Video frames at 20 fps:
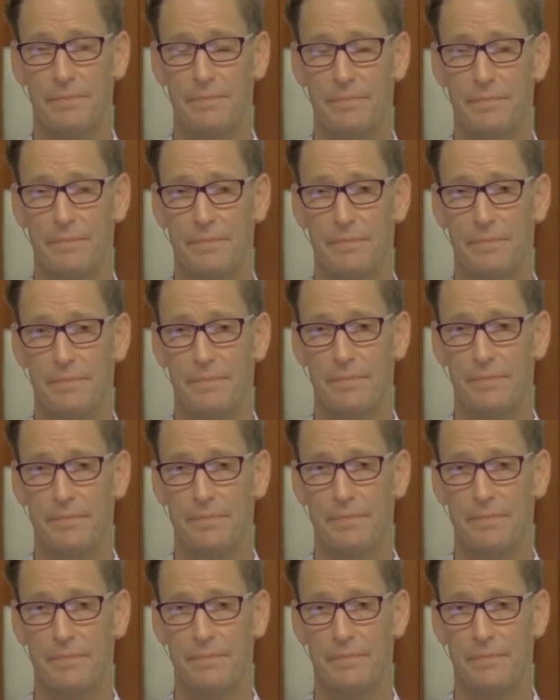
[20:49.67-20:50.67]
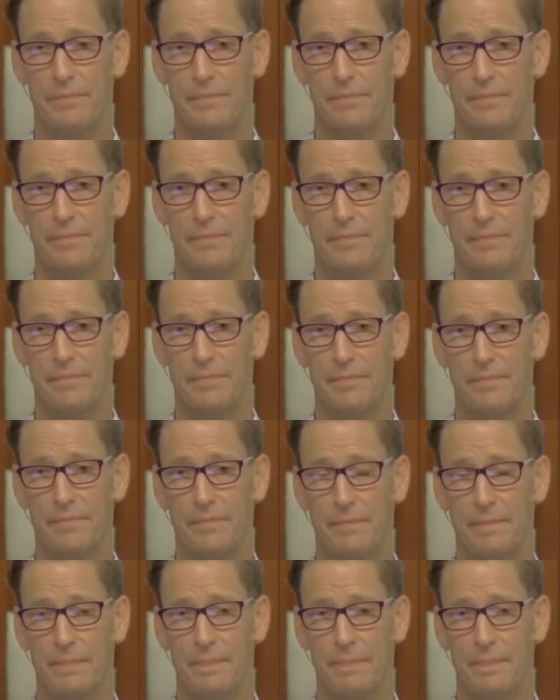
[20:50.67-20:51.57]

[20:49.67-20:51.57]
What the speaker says: No one is speaking in this clip.